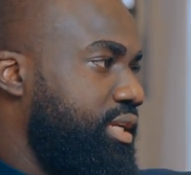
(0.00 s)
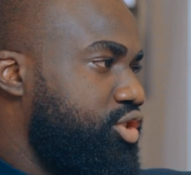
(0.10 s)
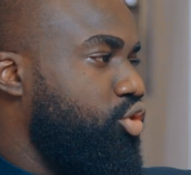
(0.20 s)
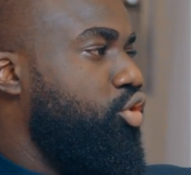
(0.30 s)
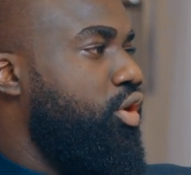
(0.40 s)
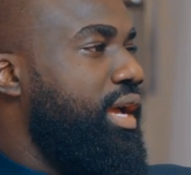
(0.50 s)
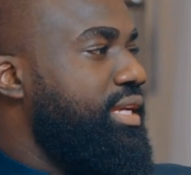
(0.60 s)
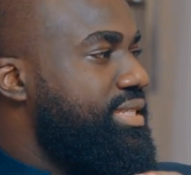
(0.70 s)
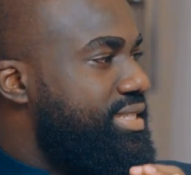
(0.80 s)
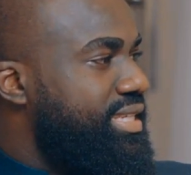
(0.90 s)
So
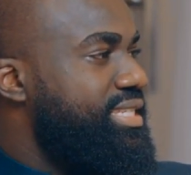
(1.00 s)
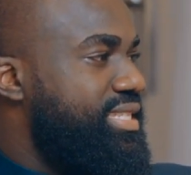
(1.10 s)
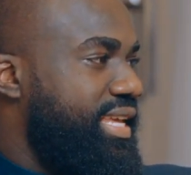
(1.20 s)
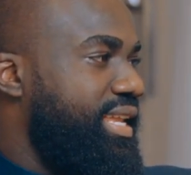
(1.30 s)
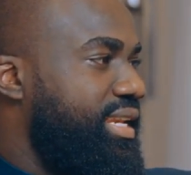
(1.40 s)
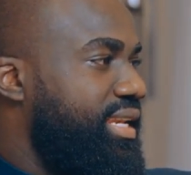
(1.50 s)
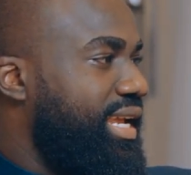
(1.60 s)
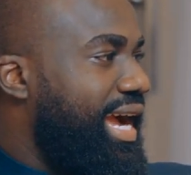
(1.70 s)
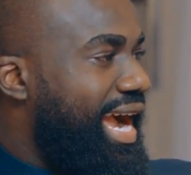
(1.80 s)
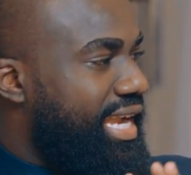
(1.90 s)
since then,
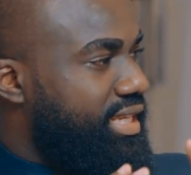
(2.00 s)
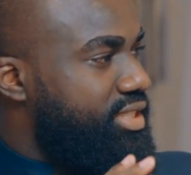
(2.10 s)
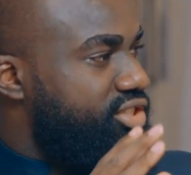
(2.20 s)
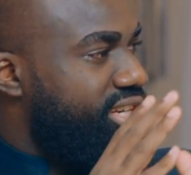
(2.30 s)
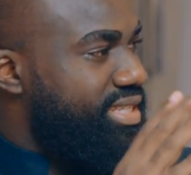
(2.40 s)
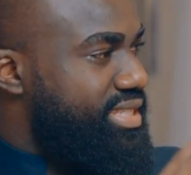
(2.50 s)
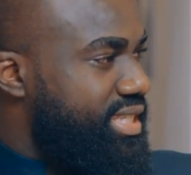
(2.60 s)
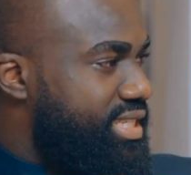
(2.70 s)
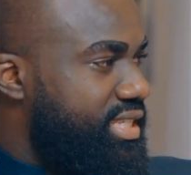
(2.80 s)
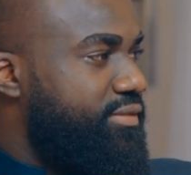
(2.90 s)
I
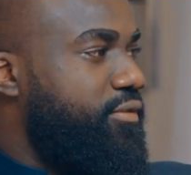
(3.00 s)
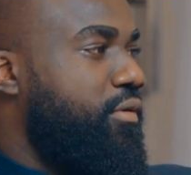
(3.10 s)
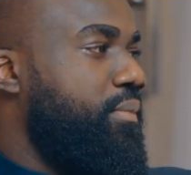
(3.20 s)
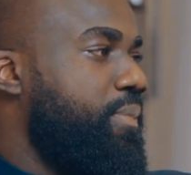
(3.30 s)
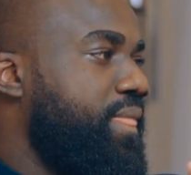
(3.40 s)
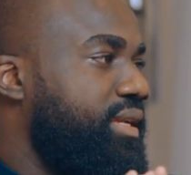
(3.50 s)
transitioned from